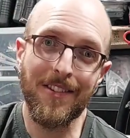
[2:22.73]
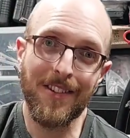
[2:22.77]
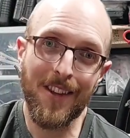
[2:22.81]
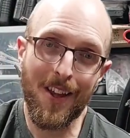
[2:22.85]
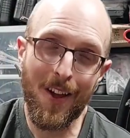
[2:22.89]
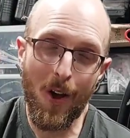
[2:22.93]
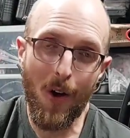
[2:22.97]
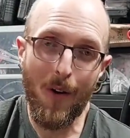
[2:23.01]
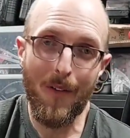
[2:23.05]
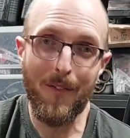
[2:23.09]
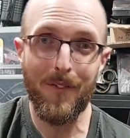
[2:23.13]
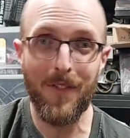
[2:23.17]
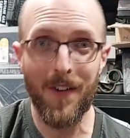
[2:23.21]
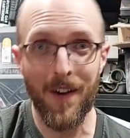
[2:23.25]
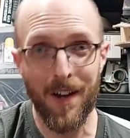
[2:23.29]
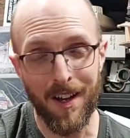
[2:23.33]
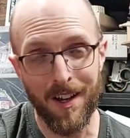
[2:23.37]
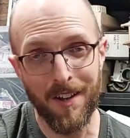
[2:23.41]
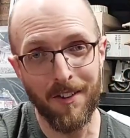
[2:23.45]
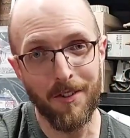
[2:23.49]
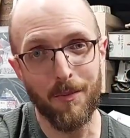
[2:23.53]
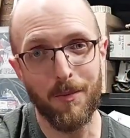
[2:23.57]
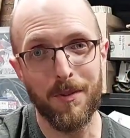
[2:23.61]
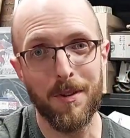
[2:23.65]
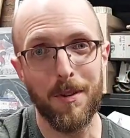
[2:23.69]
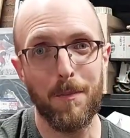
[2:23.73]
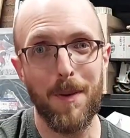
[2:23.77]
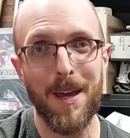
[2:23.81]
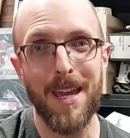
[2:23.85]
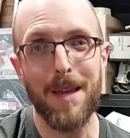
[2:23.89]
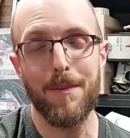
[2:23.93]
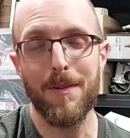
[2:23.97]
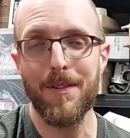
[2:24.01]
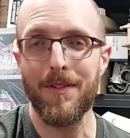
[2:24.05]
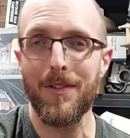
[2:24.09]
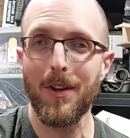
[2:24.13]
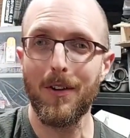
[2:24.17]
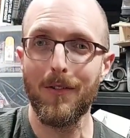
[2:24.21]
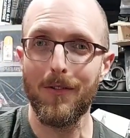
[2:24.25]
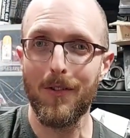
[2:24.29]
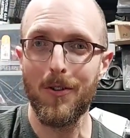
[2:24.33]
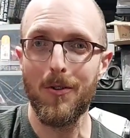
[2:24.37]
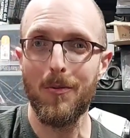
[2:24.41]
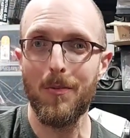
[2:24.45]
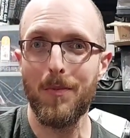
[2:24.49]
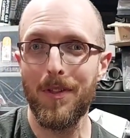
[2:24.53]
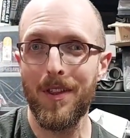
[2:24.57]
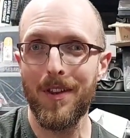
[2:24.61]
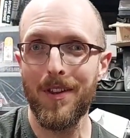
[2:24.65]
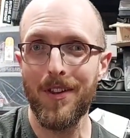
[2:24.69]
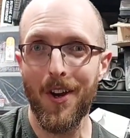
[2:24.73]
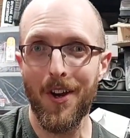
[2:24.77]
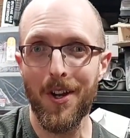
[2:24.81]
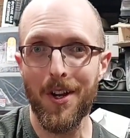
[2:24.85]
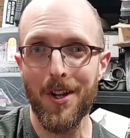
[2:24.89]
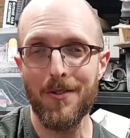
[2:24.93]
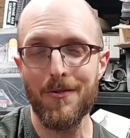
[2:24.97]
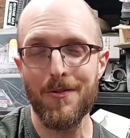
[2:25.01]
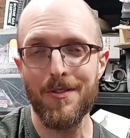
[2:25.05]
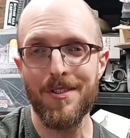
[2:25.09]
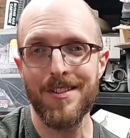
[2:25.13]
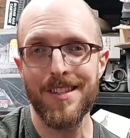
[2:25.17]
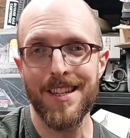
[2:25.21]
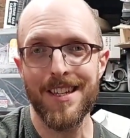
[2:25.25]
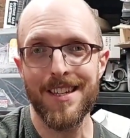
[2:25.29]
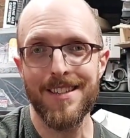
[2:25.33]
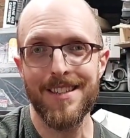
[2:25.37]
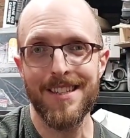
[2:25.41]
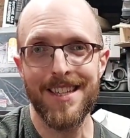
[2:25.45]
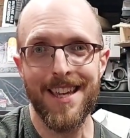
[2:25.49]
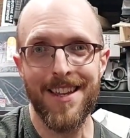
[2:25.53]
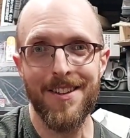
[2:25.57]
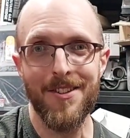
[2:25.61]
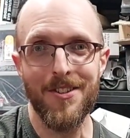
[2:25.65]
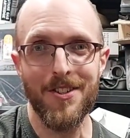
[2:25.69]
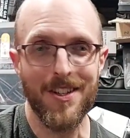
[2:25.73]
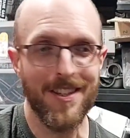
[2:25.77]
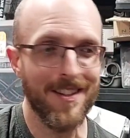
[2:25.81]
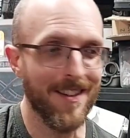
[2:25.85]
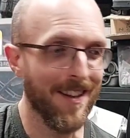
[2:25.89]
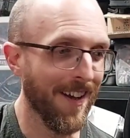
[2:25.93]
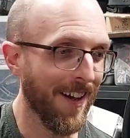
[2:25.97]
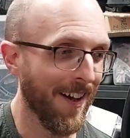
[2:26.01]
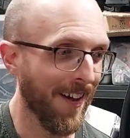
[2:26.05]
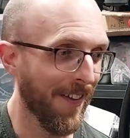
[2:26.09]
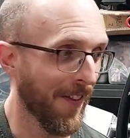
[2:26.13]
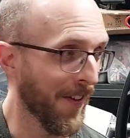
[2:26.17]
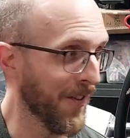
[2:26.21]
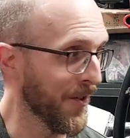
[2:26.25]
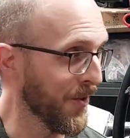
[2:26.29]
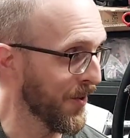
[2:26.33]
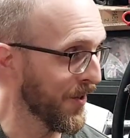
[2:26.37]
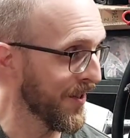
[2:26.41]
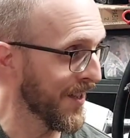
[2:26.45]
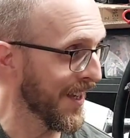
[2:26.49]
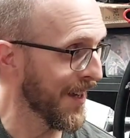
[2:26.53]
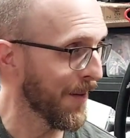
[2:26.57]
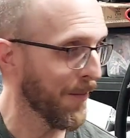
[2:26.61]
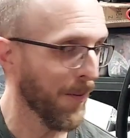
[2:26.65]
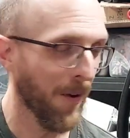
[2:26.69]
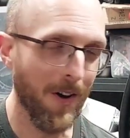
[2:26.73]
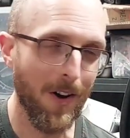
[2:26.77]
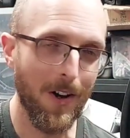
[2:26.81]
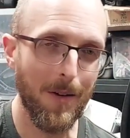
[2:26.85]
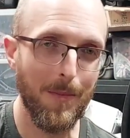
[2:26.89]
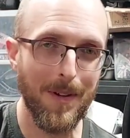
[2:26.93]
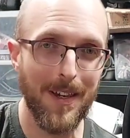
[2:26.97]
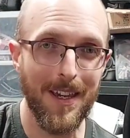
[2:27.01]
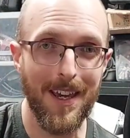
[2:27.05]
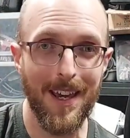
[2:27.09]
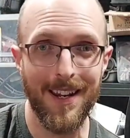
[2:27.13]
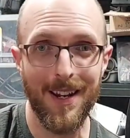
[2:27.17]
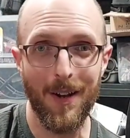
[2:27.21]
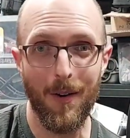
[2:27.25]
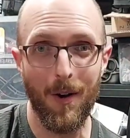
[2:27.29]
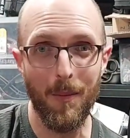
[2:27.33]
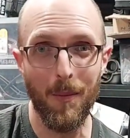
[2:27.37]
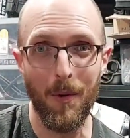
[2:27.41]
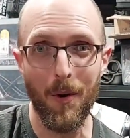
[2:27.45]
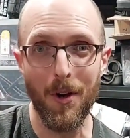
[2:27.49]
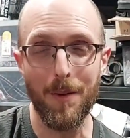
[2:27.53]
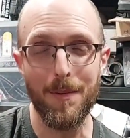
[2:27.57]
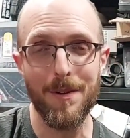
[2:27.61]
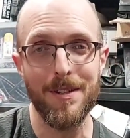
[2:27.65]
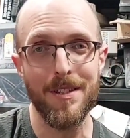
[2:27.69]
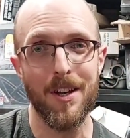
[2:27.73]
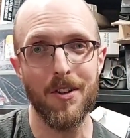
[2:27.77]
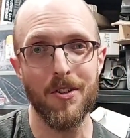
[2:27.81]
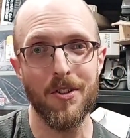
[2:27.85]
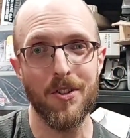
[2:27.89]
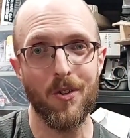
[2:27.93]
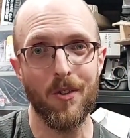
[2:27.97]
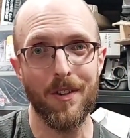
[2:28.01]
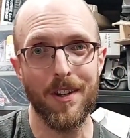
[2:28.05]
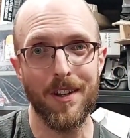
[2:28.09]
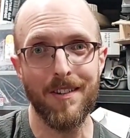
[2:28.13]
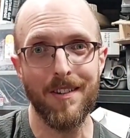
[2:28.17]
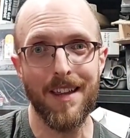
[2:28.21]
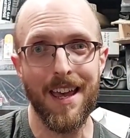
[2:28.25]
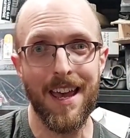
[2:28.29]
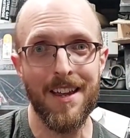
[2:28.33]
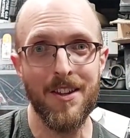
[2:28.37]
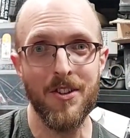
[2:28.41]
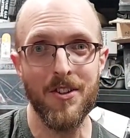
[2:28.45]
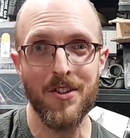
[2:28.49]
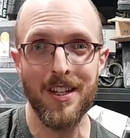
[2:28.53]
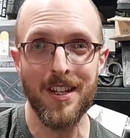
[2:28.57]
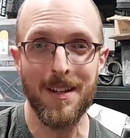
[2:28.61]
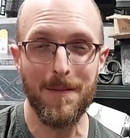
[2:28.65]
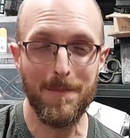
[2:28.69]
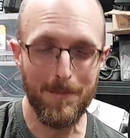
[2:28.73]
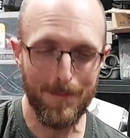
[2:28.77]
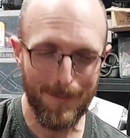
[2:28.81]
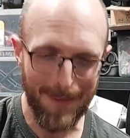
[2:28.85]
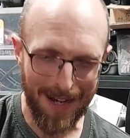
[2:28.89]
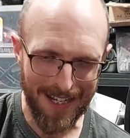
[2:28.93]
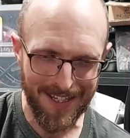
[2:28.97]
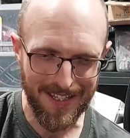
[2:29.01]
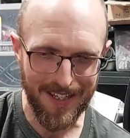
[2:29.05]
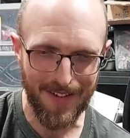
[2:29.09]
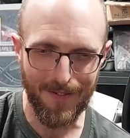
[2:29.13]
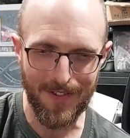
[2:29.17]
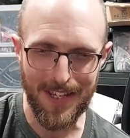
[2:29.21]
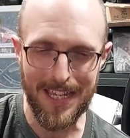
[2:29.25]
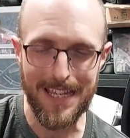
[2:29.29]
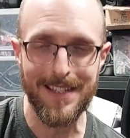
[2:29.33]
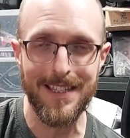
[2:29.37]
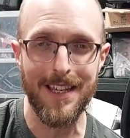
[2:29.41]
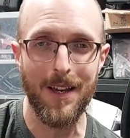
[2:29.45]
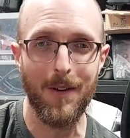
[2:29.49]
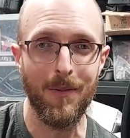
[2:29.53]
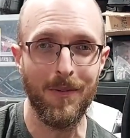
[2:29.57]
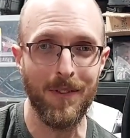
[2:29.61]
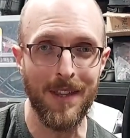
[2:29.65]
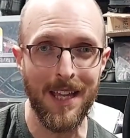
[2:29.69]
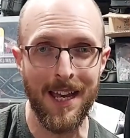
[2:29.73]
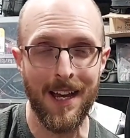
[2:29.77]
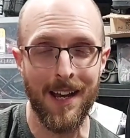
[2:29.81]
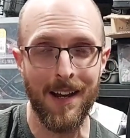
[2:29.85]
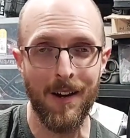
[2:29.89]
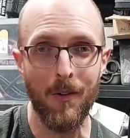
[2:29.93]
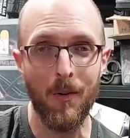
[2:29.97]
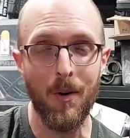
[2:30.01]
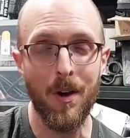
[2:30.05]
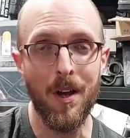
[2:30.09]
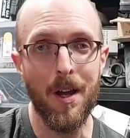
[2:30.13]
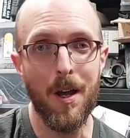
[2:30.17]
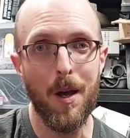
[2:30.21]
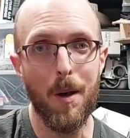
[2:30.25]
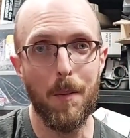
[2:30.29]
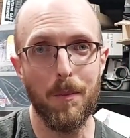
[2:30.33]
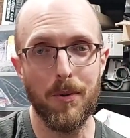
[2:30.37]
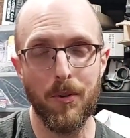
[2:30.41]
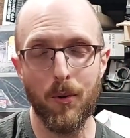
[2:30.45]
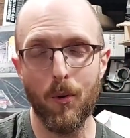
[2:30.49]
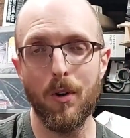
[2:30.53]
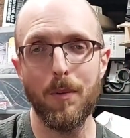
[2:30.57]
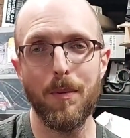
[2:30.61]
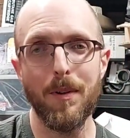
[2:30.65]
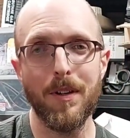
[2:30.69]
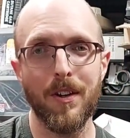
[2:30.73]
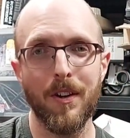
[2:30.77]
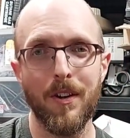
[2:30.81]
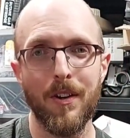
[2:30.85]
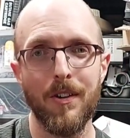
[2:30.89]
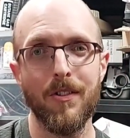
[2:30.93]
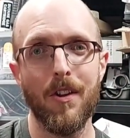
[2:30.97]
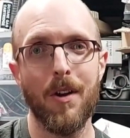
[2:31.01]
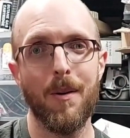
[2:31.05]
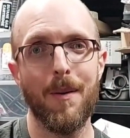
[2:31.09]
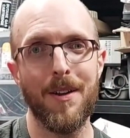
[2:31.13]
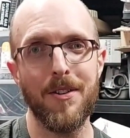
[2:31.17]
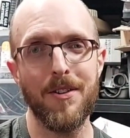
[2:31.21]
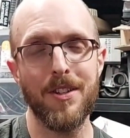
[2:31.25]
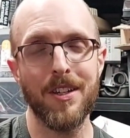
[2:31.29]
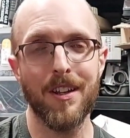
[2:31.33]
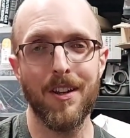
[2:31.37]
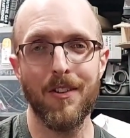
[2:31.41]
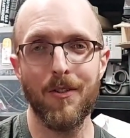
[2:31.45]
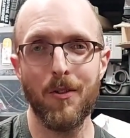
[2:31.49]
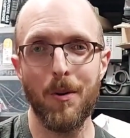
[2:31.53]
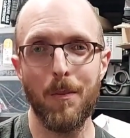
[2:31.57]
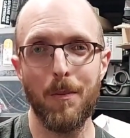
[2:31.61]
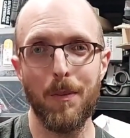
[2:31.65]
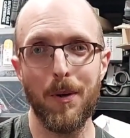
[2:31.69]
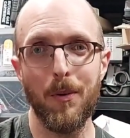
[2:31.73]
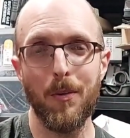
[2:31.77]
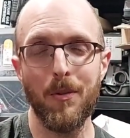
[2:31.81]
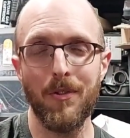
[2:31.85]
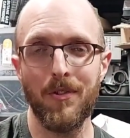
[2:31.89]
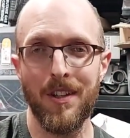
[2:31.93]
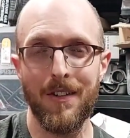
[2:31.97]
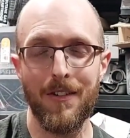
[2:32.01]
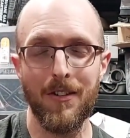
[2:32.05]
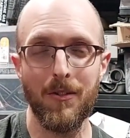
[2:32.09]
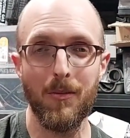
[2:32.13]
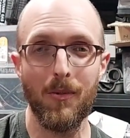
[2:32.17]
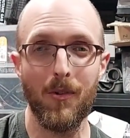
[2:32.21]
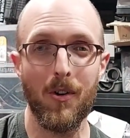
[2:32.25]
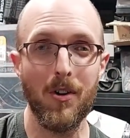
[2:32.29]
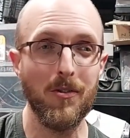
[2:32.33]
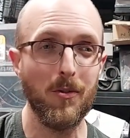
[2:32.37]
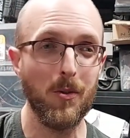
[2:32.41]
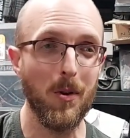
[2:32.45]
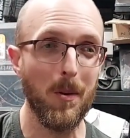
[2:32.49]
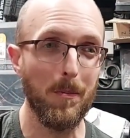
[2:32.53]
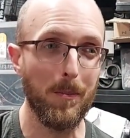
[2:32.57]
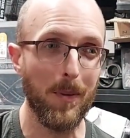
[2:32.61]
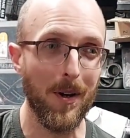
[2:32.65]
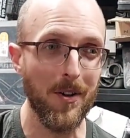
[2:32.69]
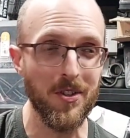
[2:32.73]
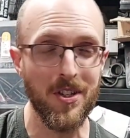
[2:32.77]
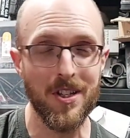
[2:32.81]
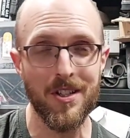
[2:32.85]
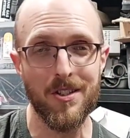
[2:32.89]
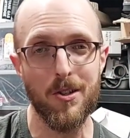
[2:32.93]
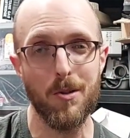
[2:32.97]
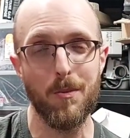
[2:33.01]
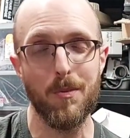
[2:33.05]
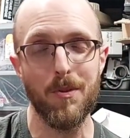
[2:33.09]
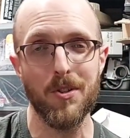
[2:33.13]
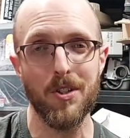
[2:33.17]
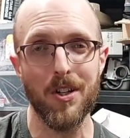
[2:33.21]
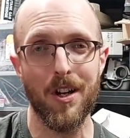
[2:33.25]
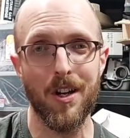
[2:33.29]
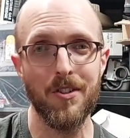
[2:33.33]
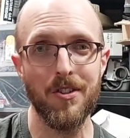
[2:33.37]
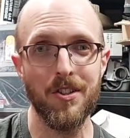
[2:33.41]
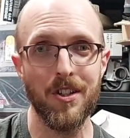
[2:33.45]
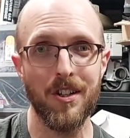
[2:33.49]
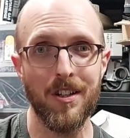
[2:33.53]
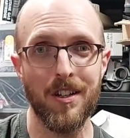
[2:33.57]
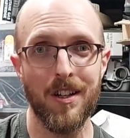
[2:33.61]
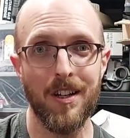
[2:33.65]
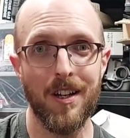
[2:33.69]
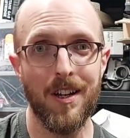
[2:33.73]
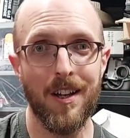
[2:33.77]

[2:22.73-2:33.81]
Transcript: start off first with the baby of the group, the 900cc engine that you see behind me here. Now, I'm not going to be touching on this engine in massive detail now, purely because I'm actually going to do a build series where I do a budget supercharger